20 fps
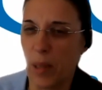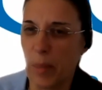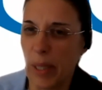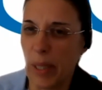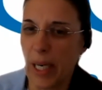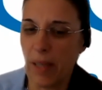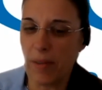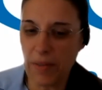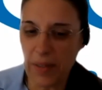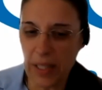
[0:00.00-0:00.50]
but
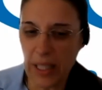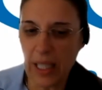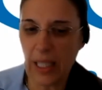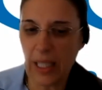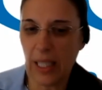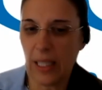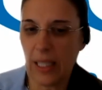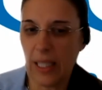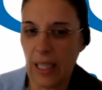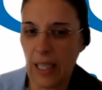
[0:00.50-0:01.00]
I think
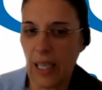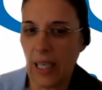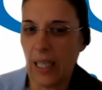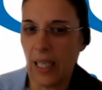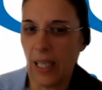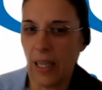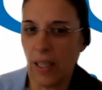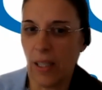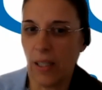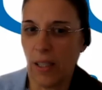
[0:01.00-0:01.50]
that there are
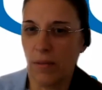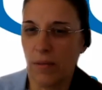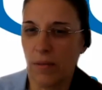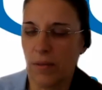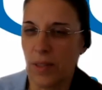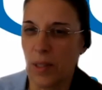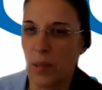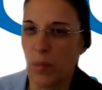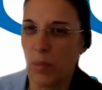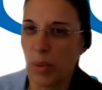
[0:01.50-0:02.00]
a lot of
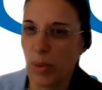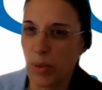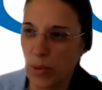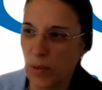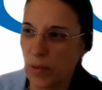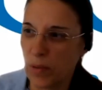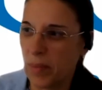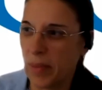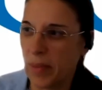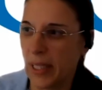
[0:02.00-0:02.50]

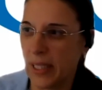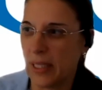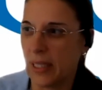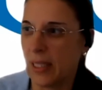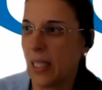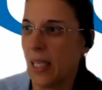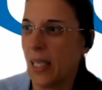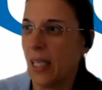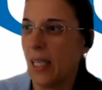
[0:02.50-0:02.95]
improvement